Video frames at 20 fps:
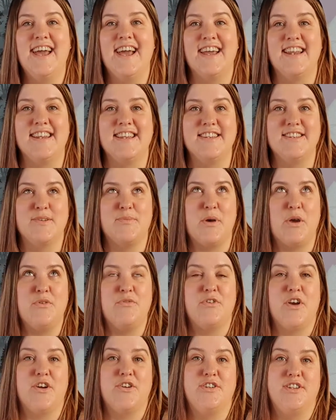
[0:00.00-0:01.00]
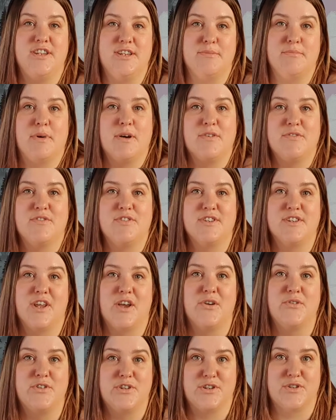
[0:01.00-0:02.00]
and he's about 13 months
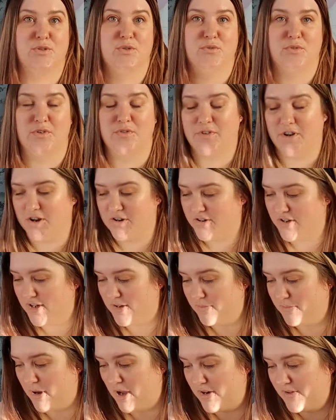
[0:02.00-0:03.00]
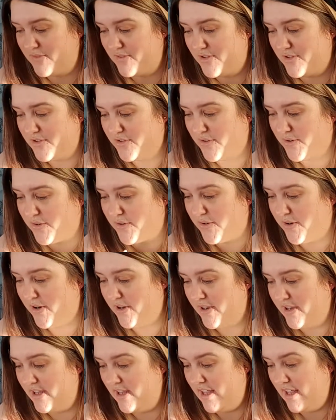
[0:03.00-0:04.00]
now, just over 13 months. So
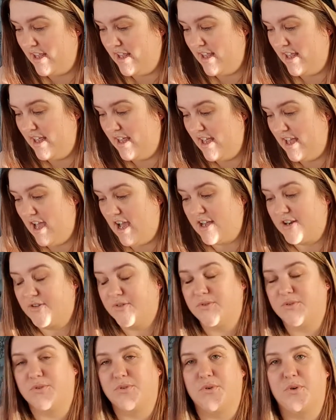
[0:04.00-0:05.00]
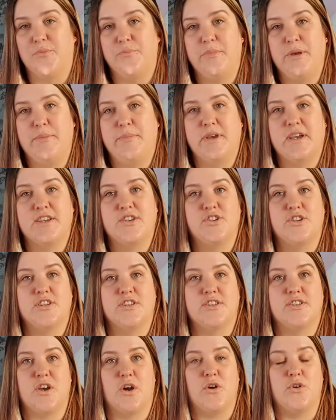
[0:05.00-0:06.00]
I don't know, maybe it's
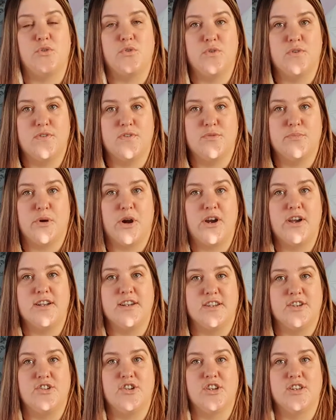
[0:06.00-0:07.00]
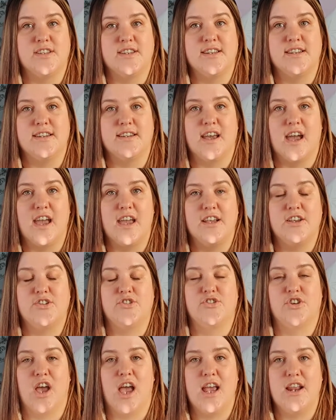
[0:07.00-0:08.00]
just a growth spurt and he's just needing that
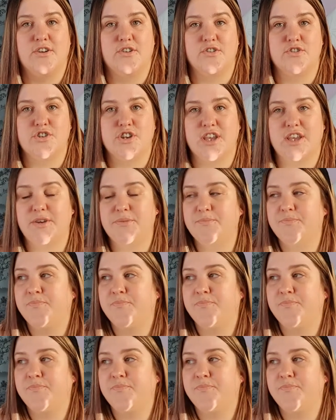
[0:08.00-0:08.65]
extra energy